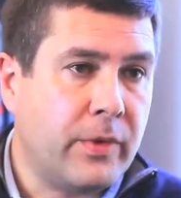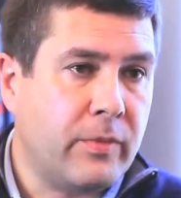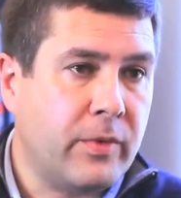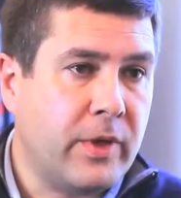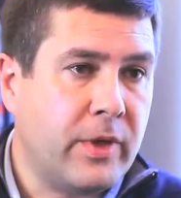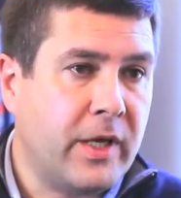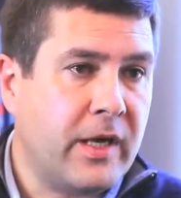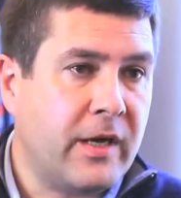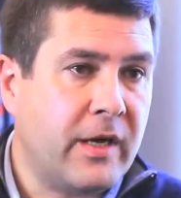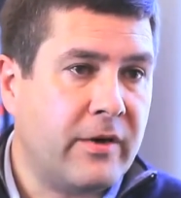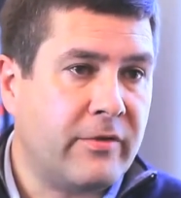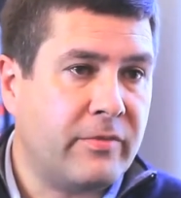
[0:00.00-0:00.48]

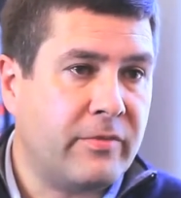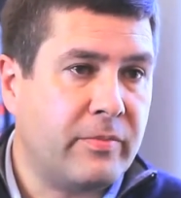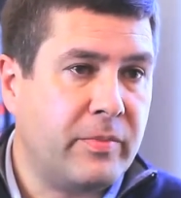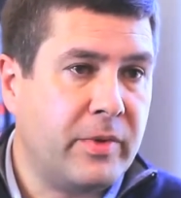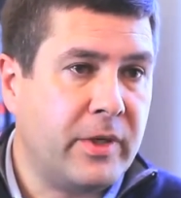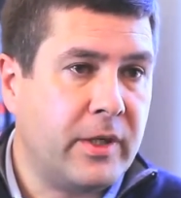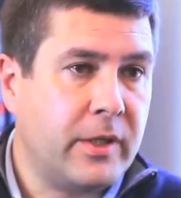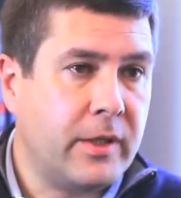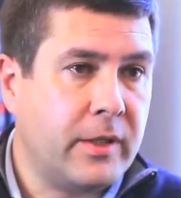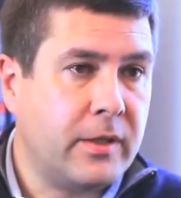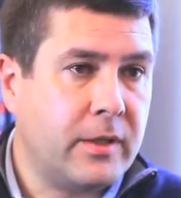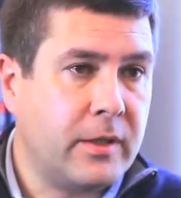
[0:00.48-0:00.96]
we have
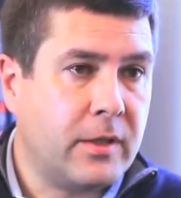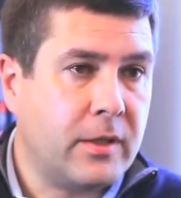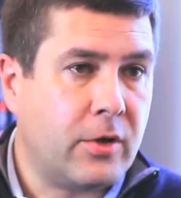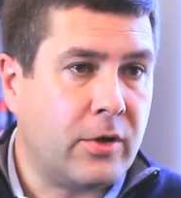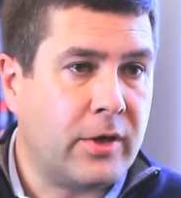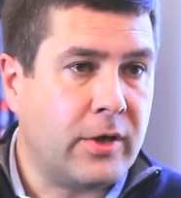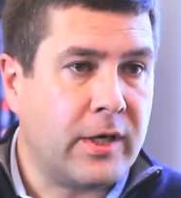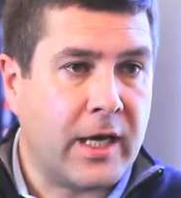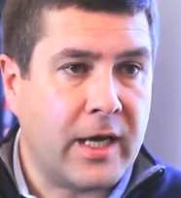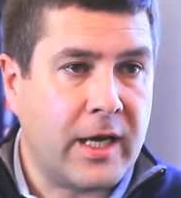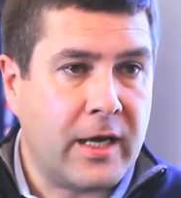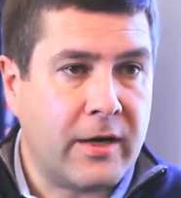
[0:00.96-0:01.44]
been
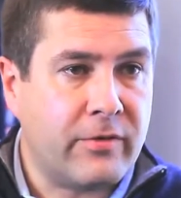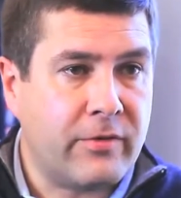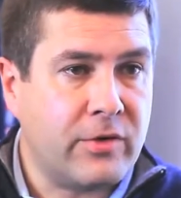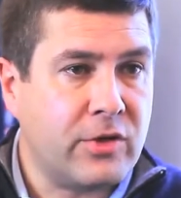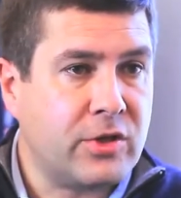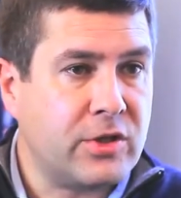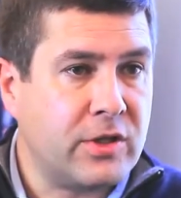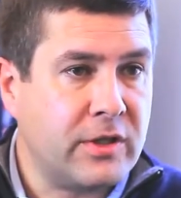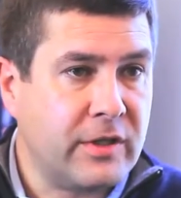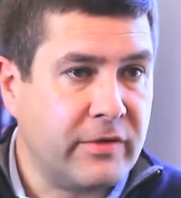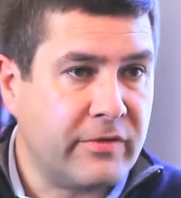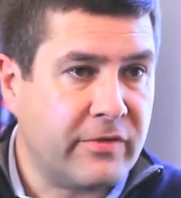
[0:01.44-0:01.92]
on
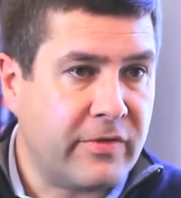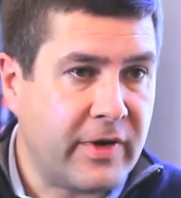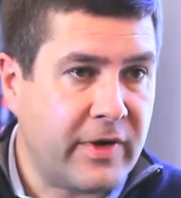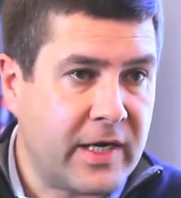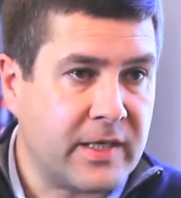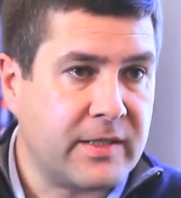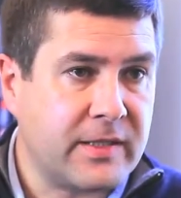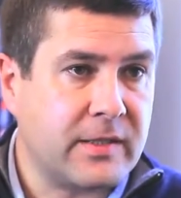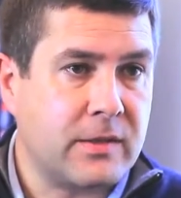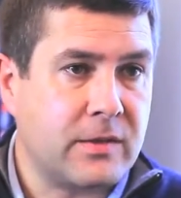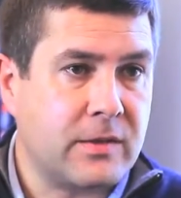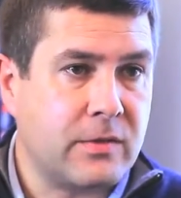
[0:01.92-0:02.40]
average the
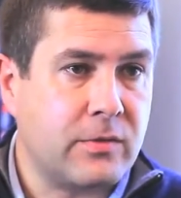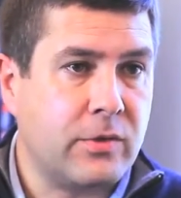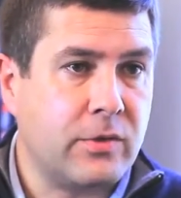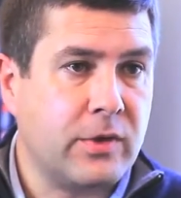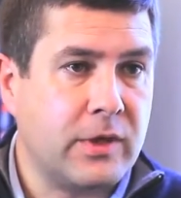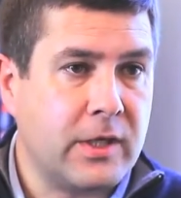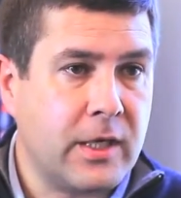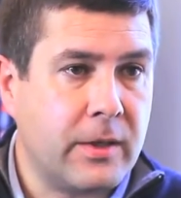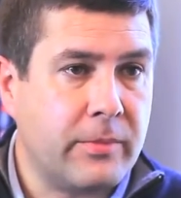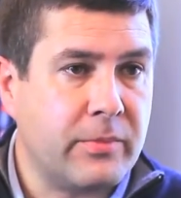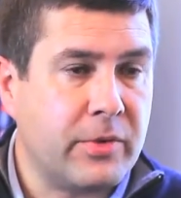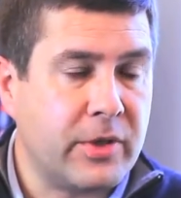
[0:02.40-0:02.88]
fastest
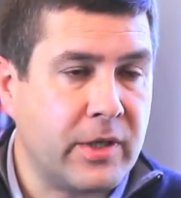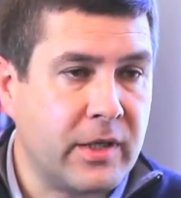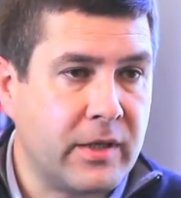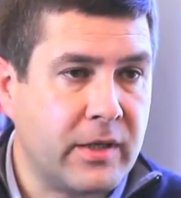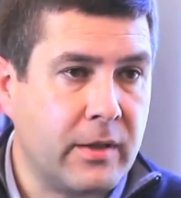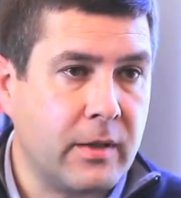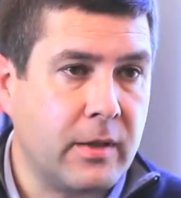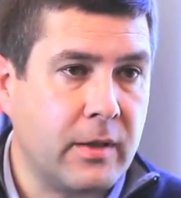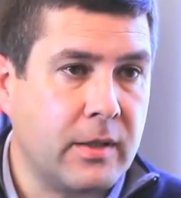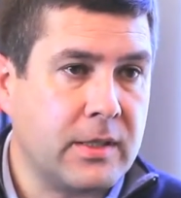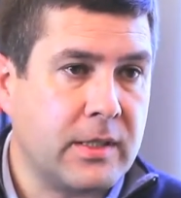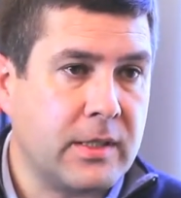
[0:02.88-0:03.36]
growing company
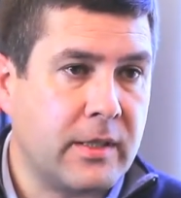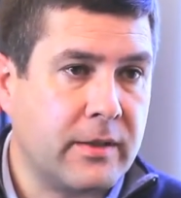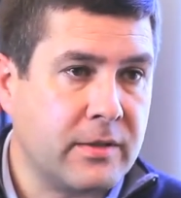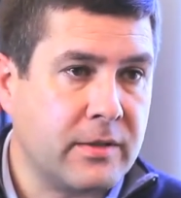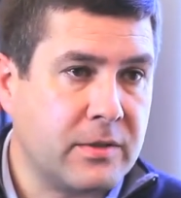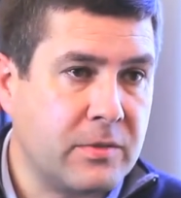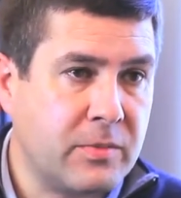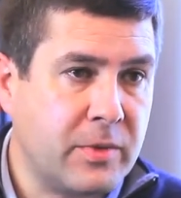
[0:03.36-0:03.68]
in the entire